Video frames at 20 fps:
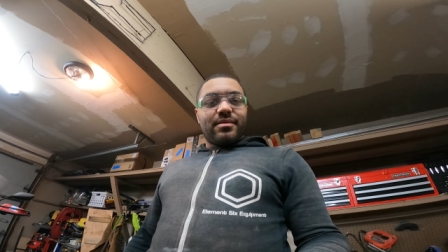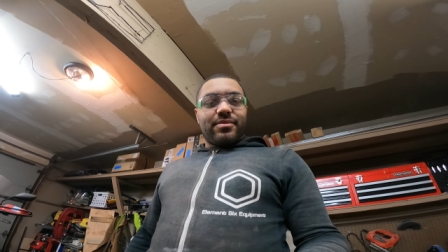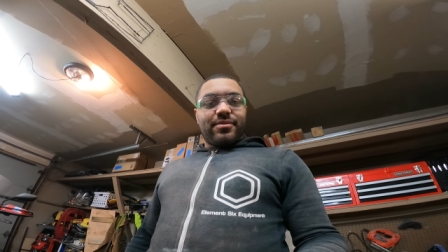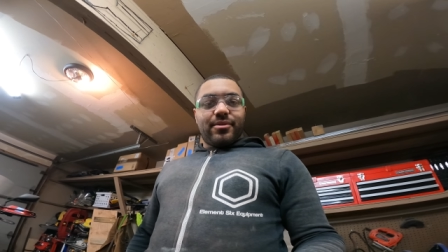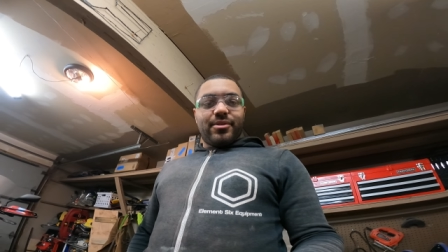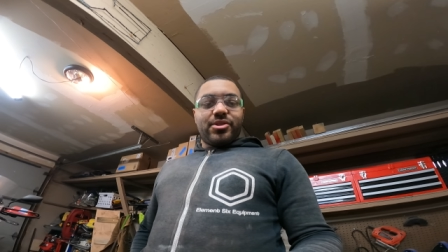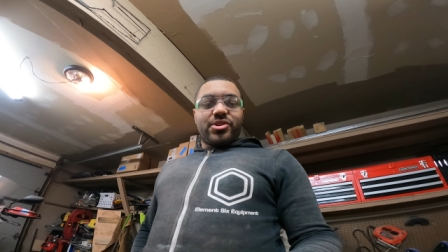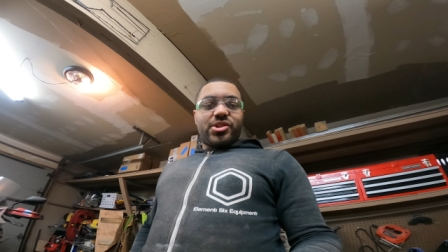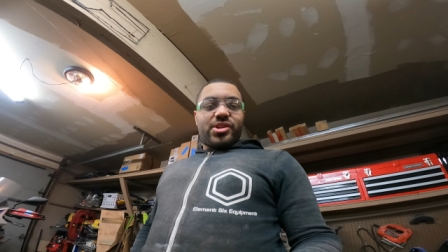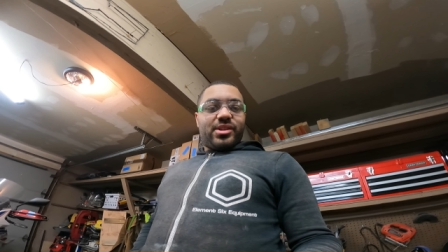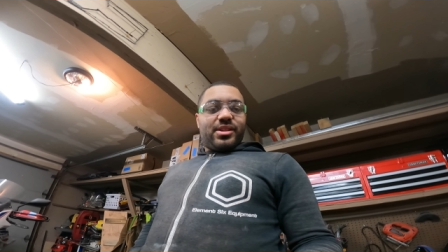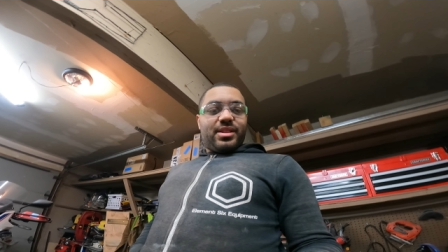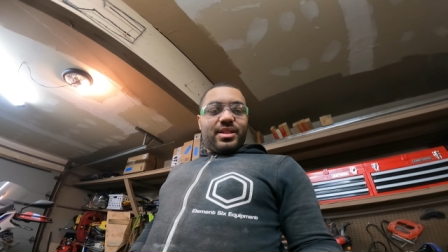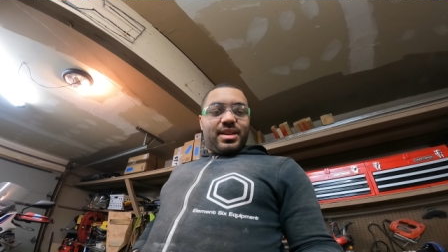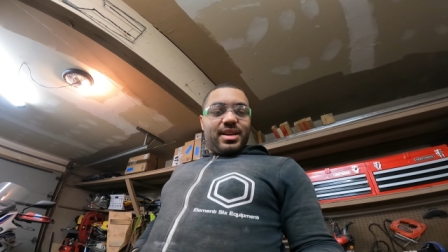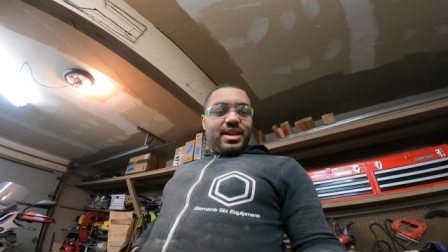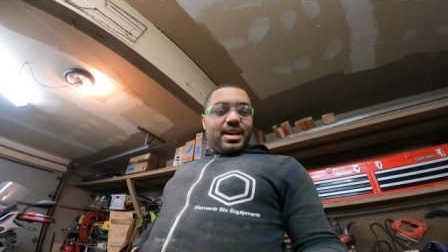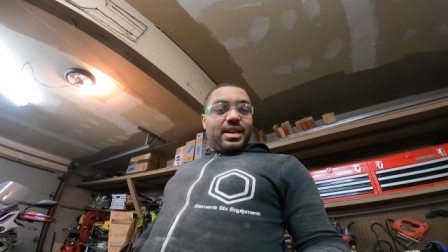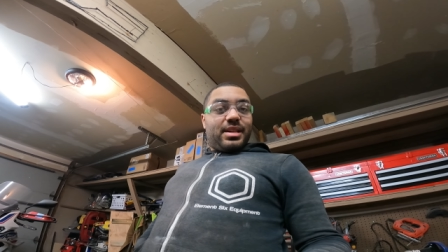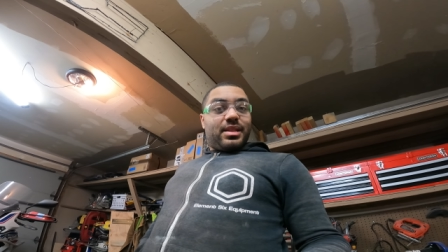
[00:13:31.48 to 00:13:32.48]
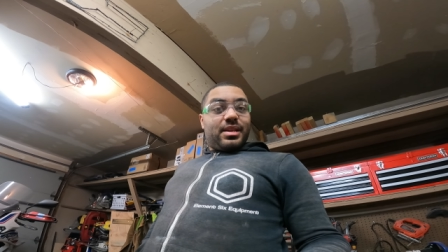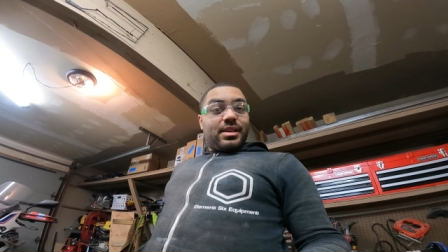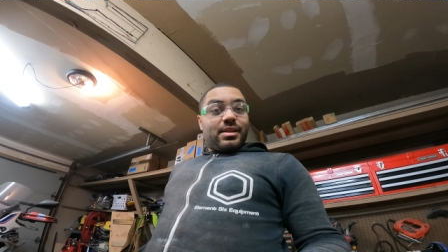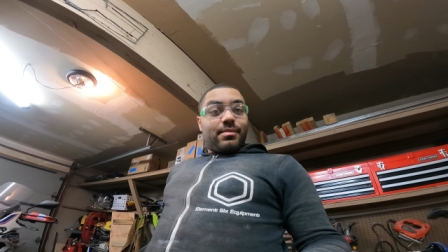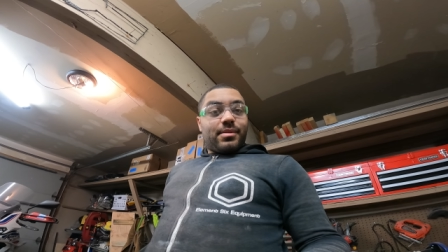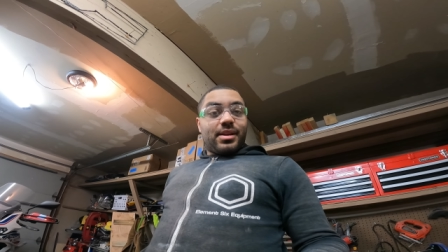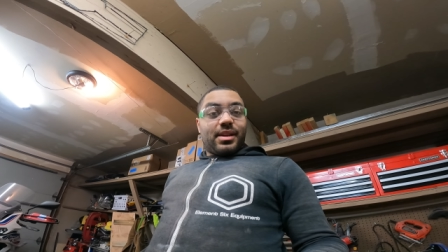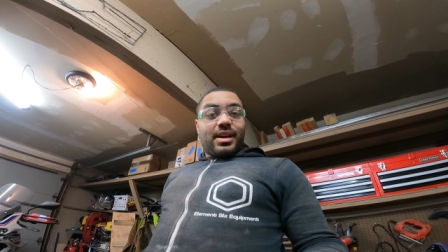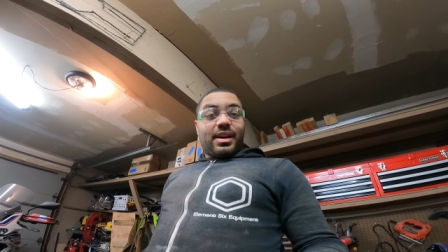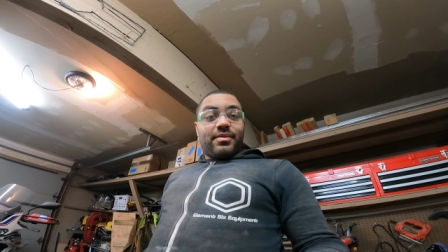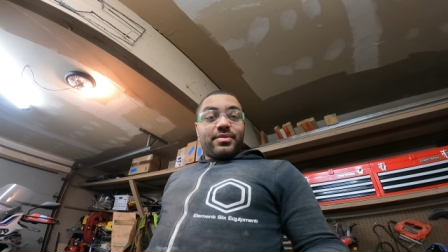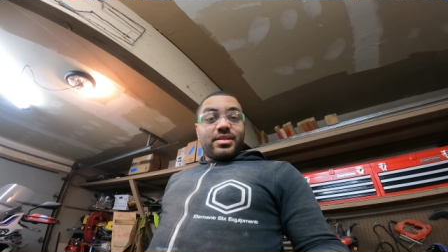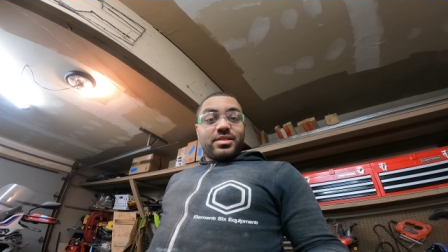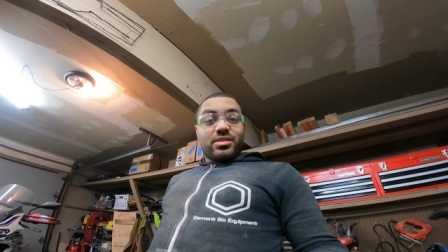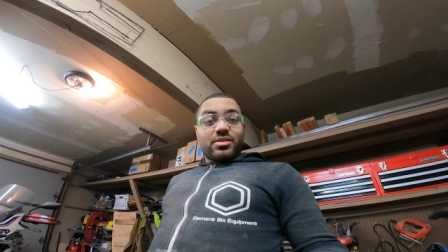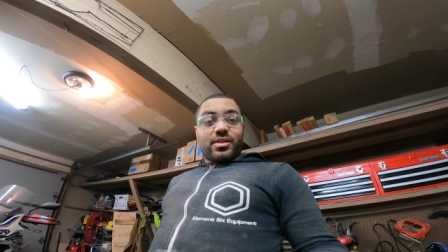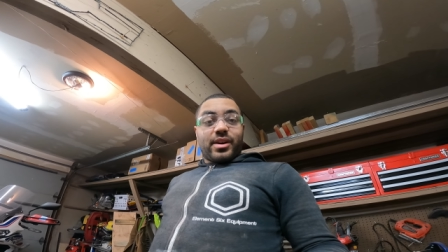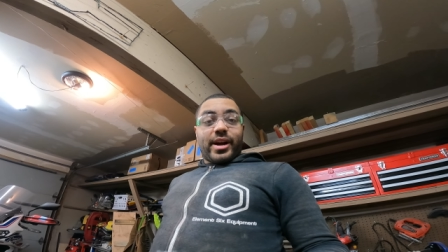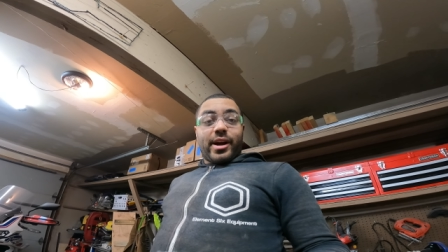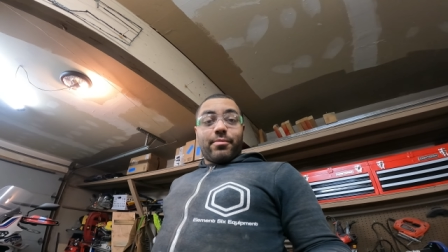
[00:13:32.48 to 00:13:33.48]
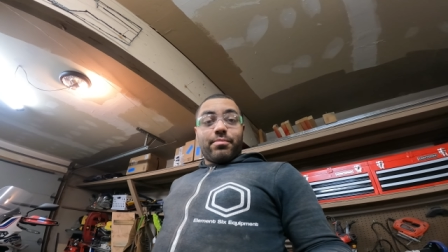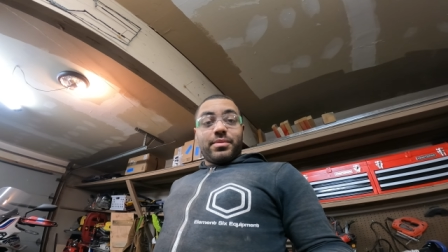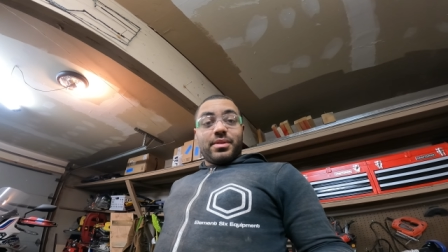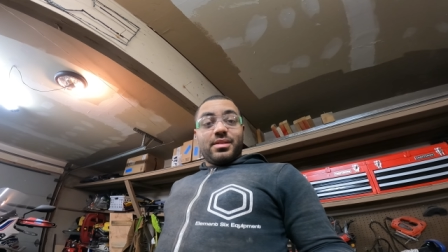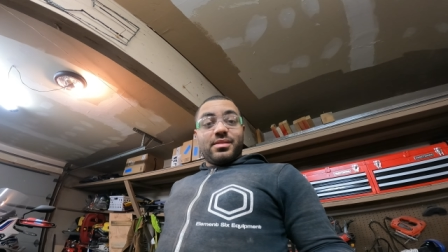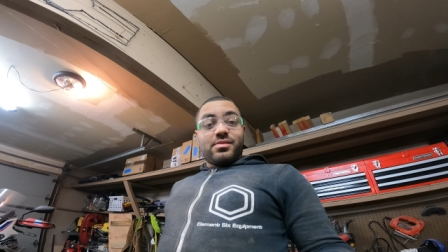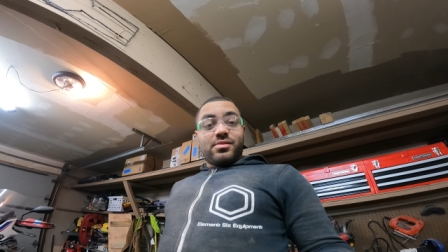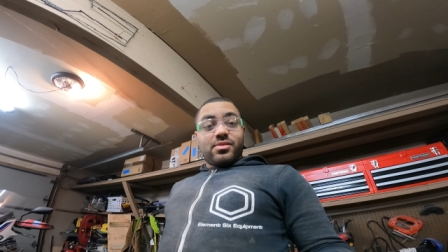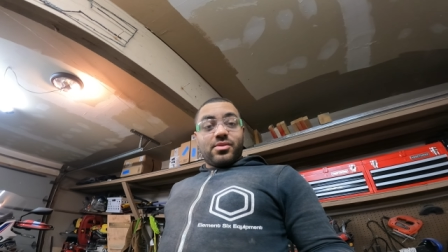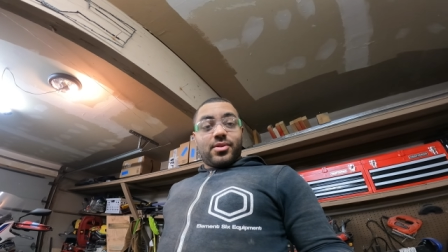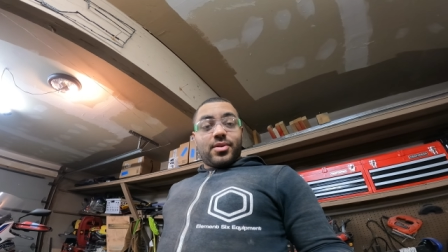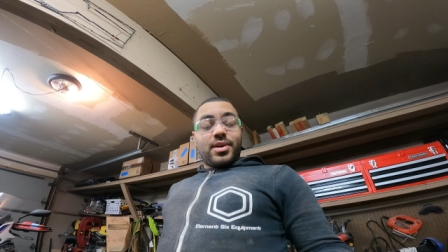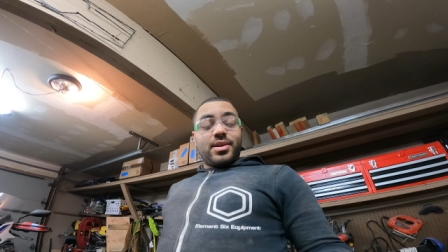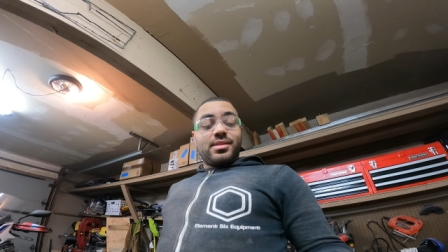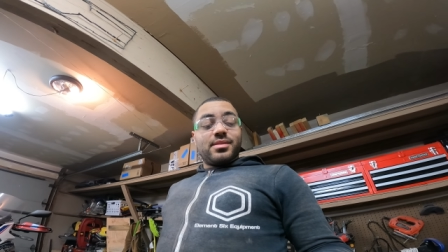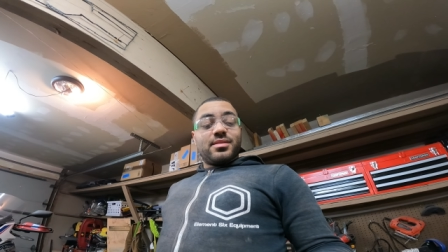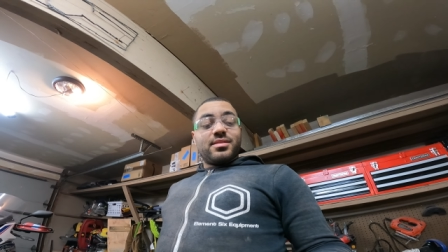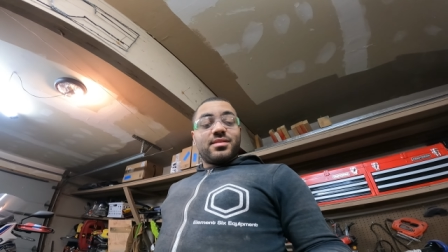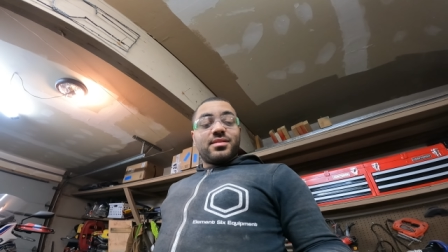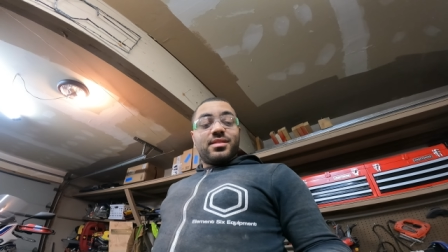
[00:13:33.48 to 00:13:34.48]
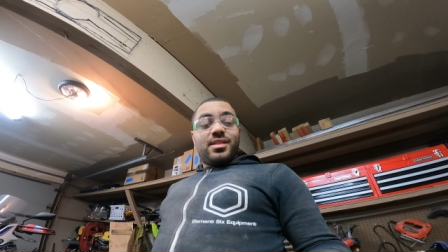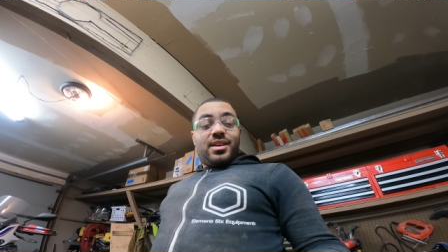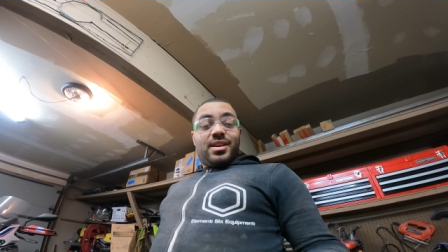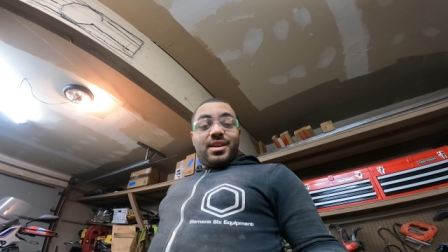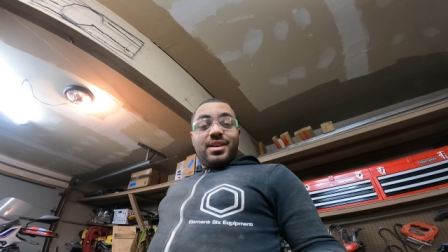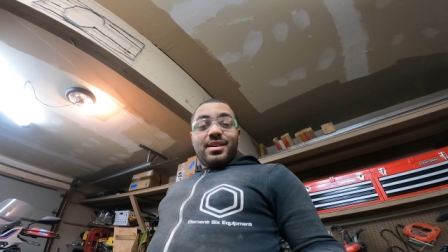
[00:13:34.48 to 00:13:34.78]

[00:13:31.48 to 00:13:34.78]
unfortunately, I think I'm gonna have to scrap these doors.